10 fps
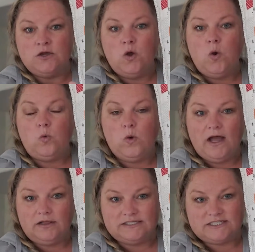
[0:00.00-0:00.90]

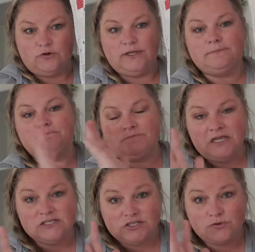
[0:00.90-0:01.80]
while it's going.
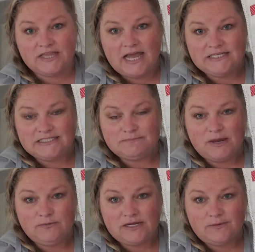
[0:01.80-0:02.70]
So that's my
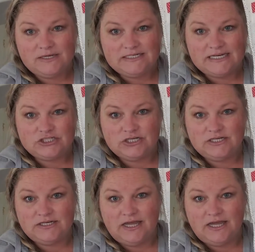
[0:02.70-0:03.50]
recommendation